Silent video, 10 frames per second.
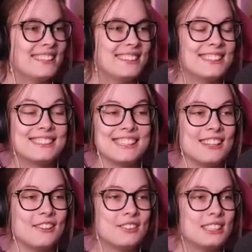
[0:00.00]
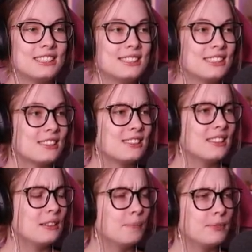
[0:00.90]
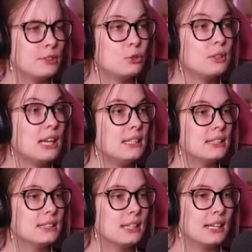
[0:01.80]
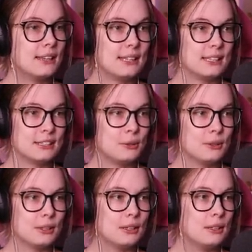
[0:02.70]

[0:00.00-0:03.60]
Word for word: It's not gift. It's suitcases, I think it's called.